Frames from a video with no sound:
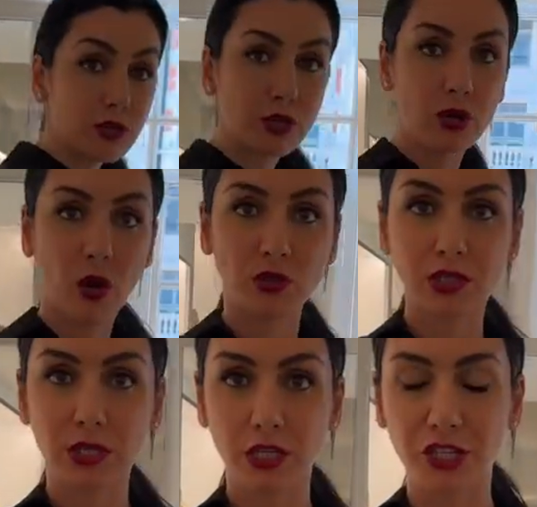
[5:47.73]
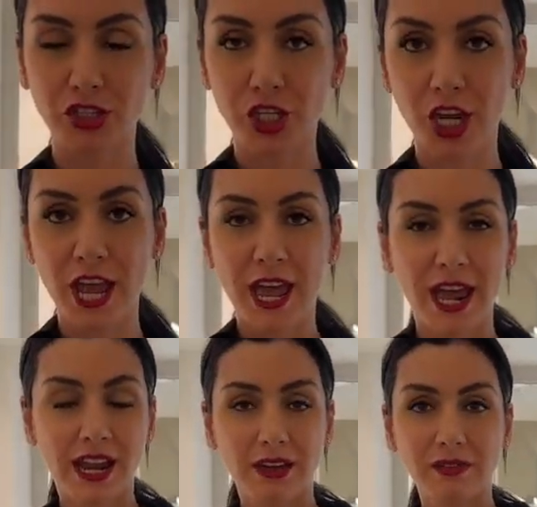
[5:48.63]
a gold clutch,
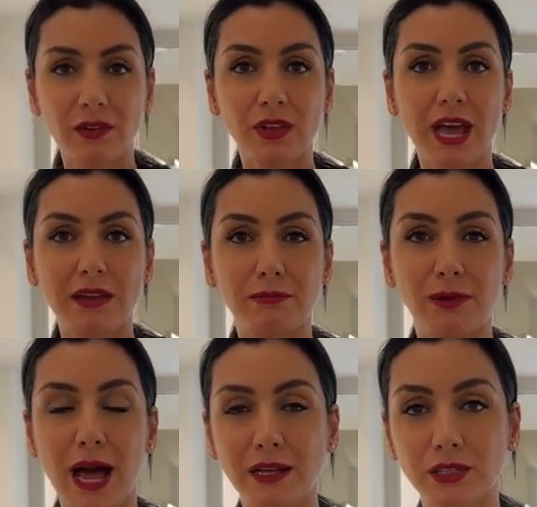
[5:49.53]
and I feel like black,